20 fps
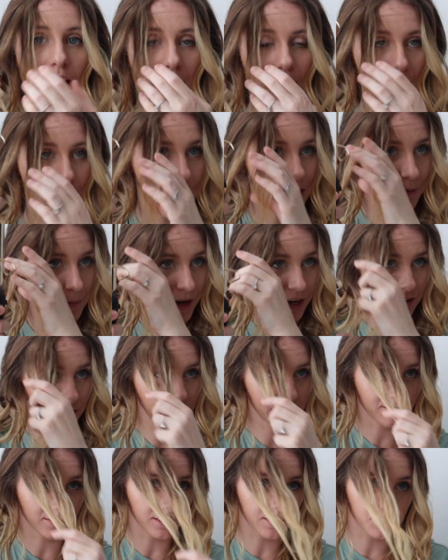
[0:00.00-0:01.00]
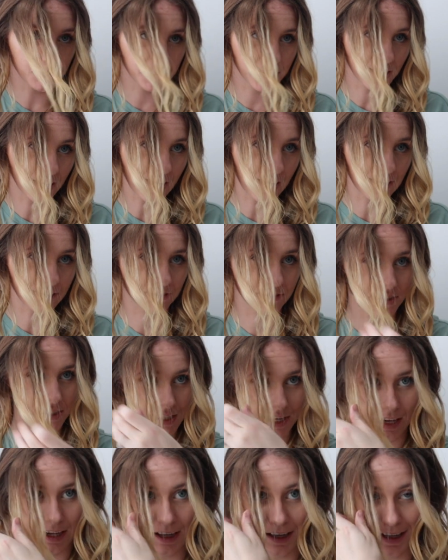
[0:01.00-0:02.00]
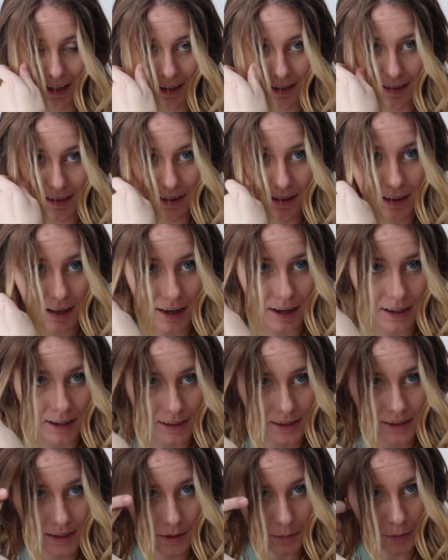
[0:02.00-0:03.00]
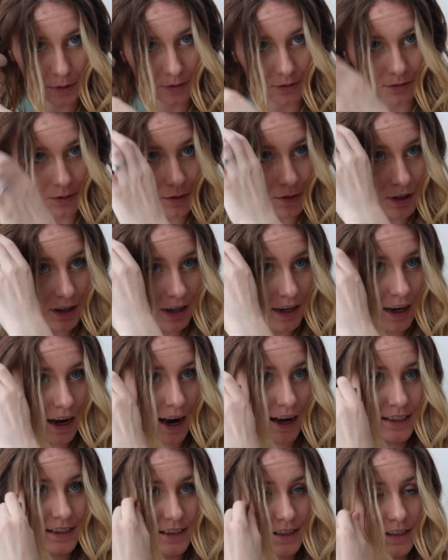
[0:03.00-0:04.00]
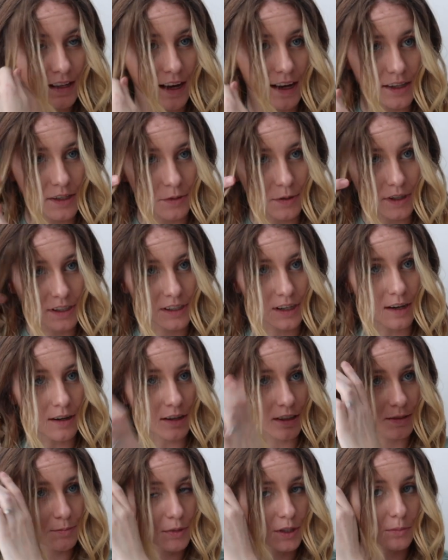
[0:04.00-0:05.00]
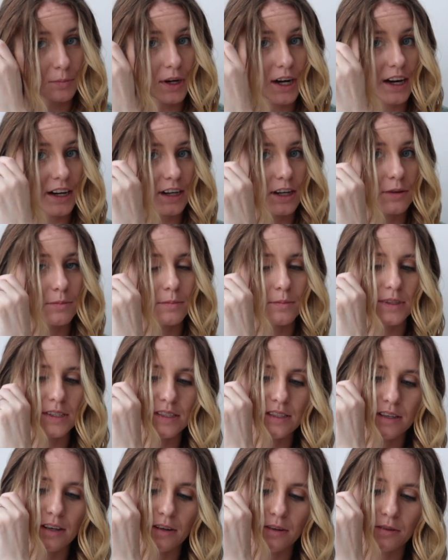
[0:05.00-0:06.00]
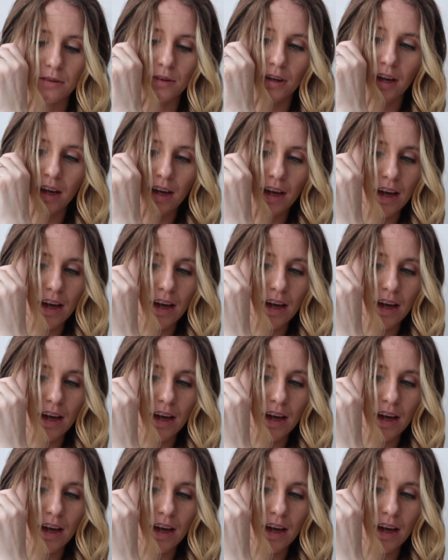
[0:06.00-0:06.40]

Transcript: I only have a little bit left, and like I said before, I still like to work top to bottom. So